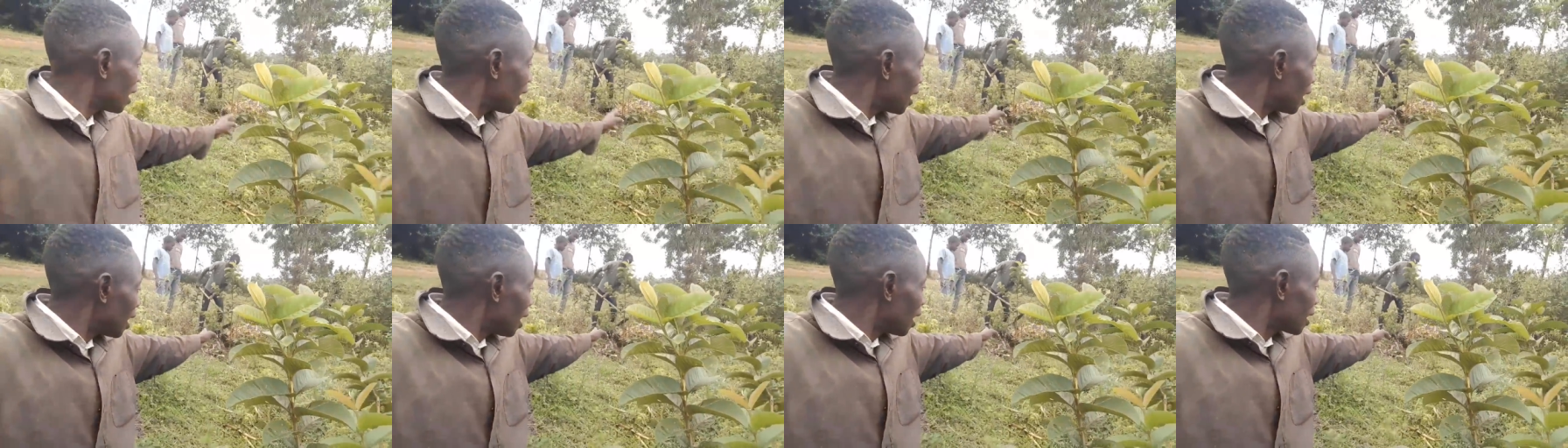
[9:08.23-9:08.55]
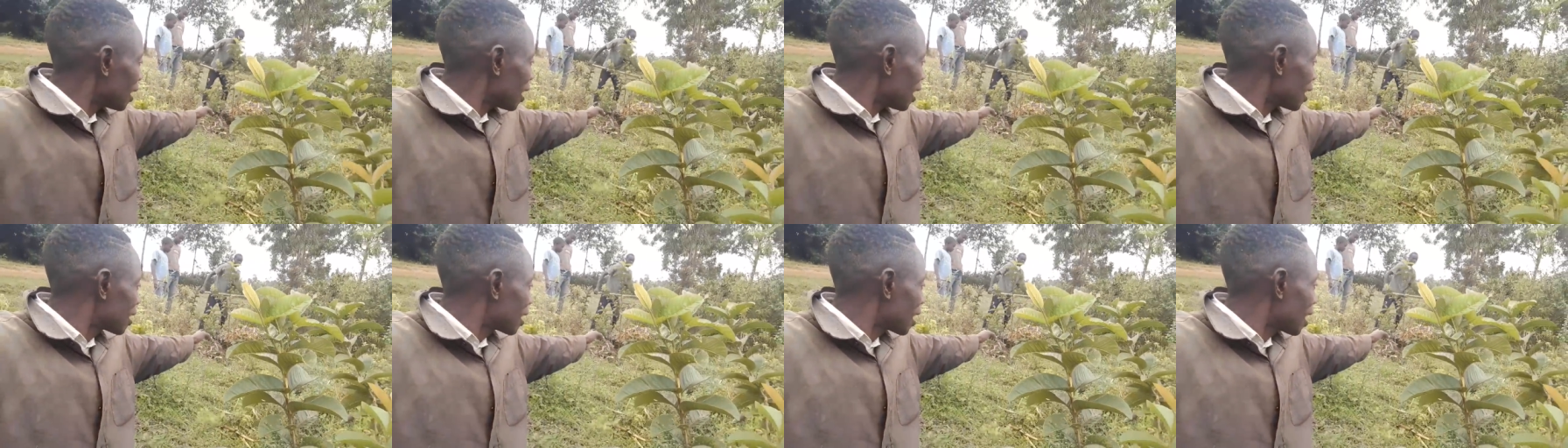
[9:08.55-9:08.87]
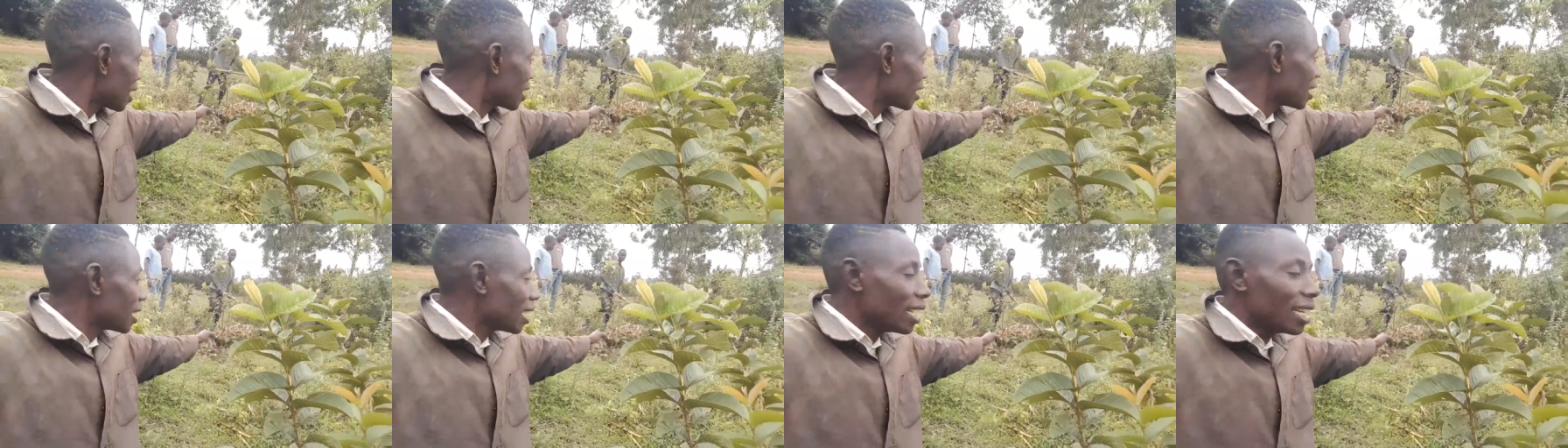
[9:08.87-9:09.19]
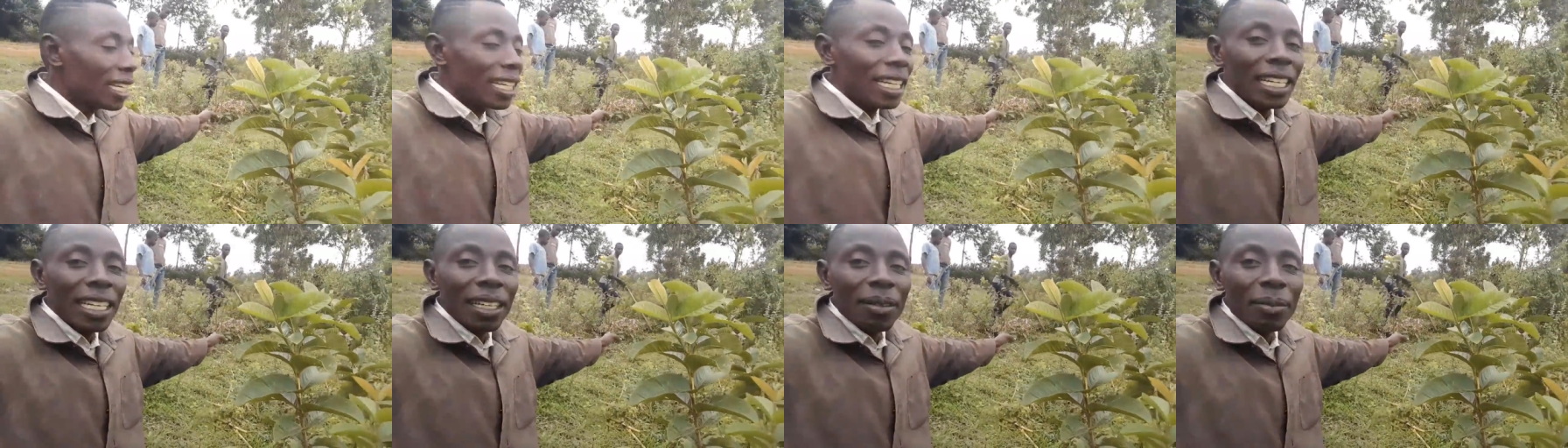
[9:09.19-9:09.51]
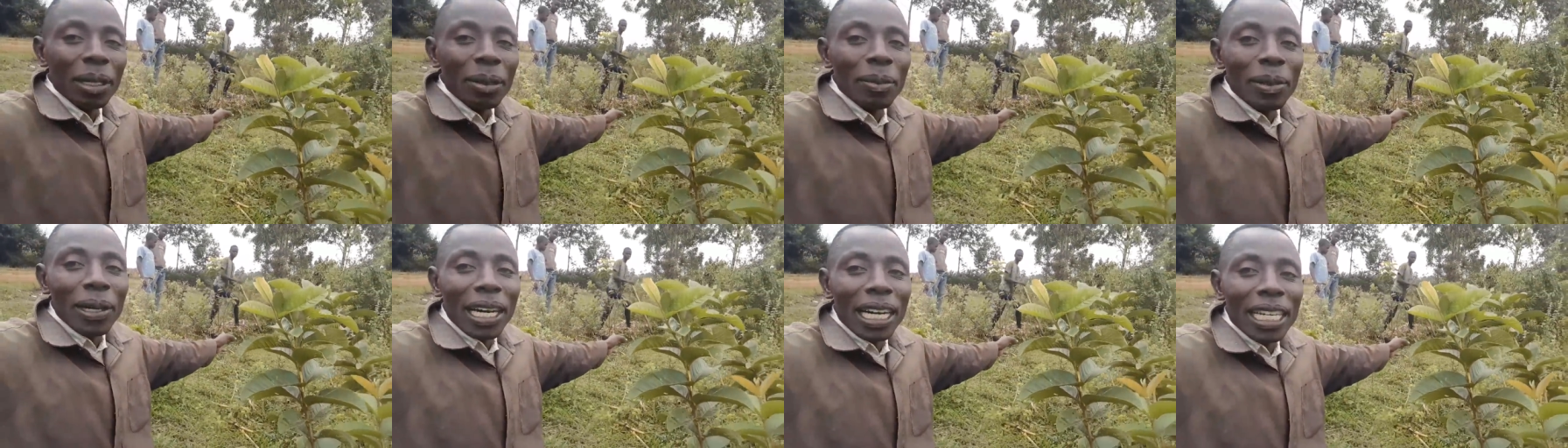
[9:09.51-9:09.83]
Others are here.
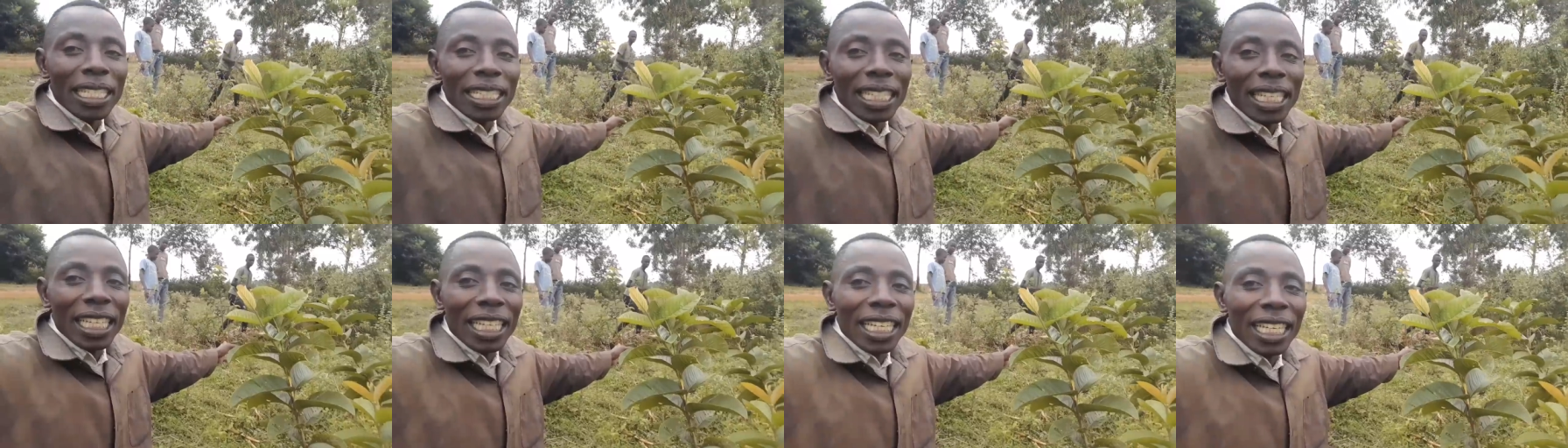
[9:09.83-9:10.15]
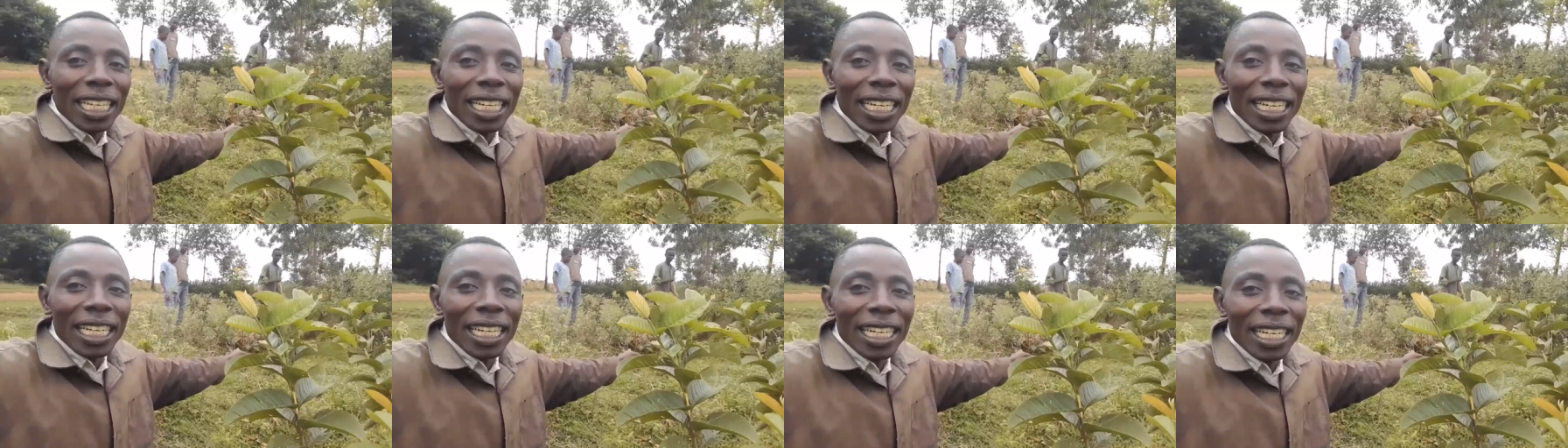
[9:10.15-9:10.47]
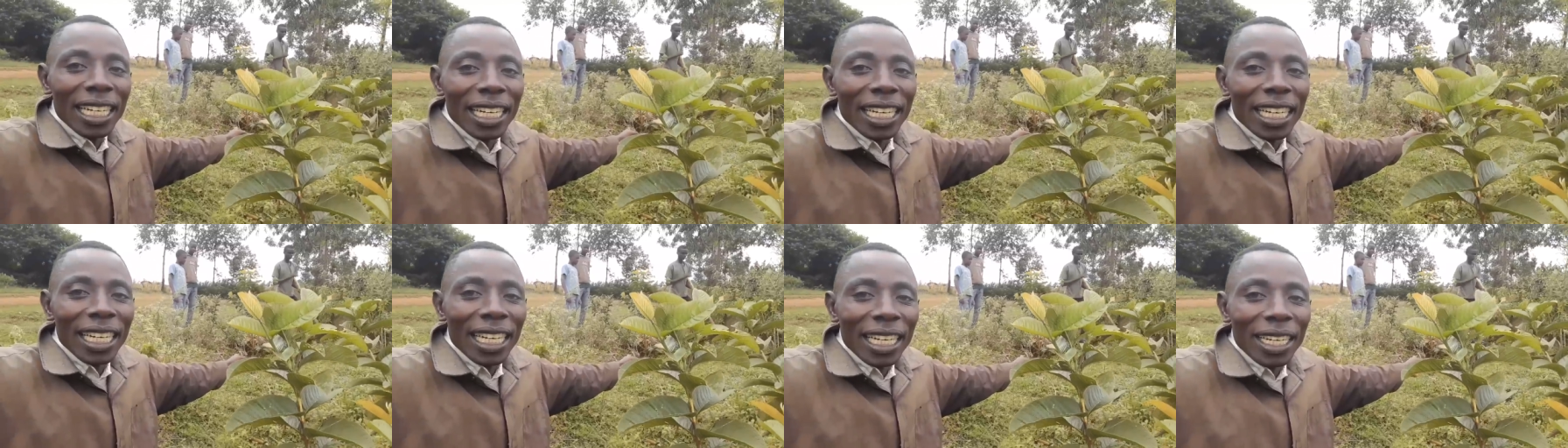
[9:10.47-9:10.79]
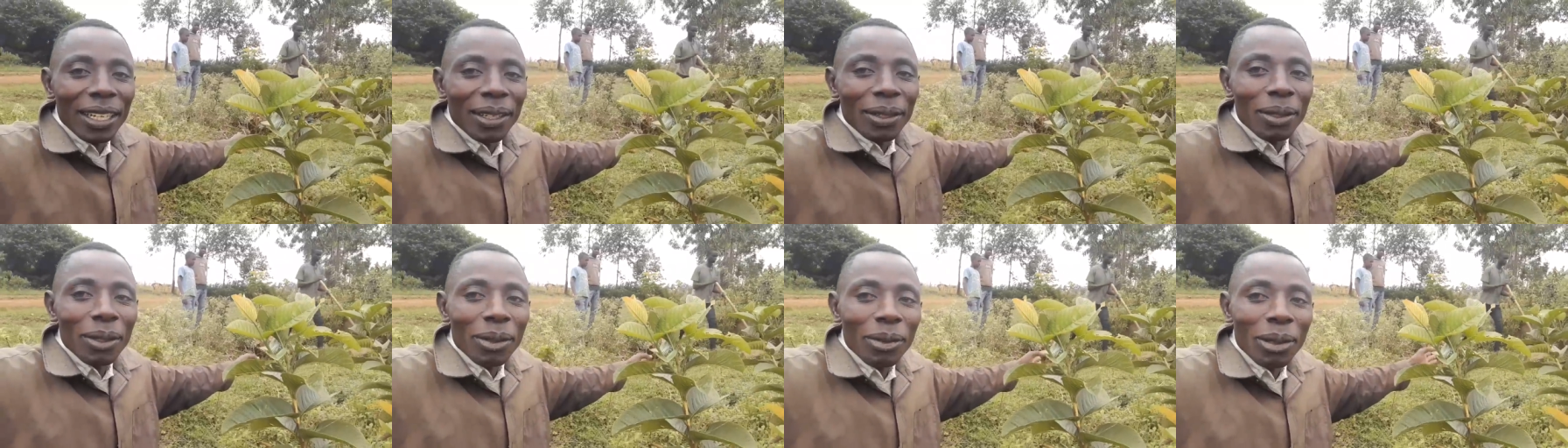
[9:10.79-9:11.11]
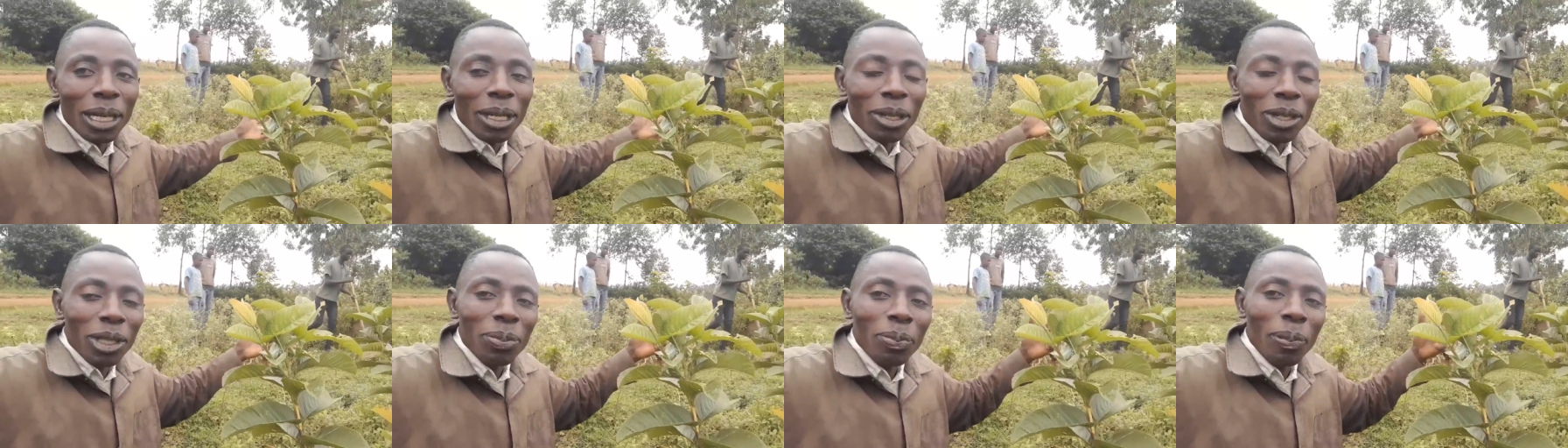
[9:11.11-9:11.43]
Remember, guys, you
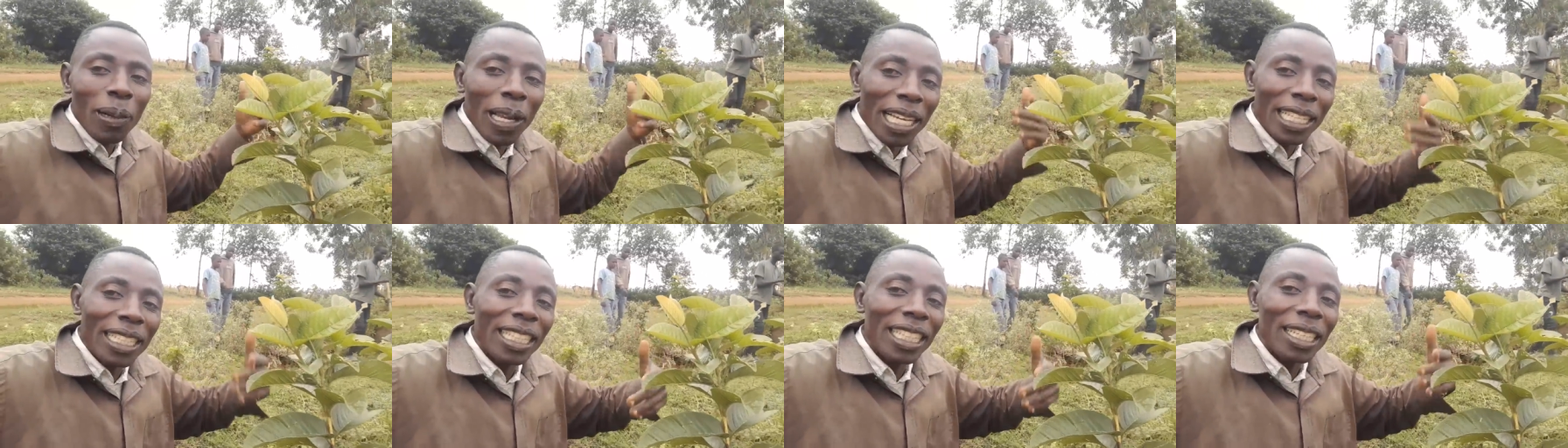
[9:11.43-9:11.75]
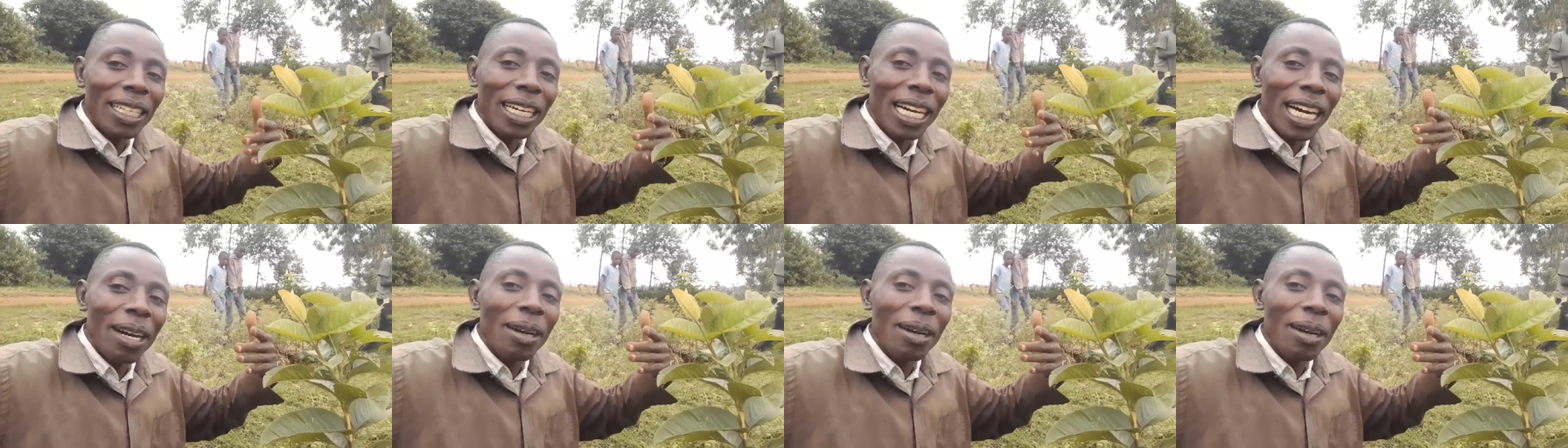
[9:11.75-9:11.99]
are not planting.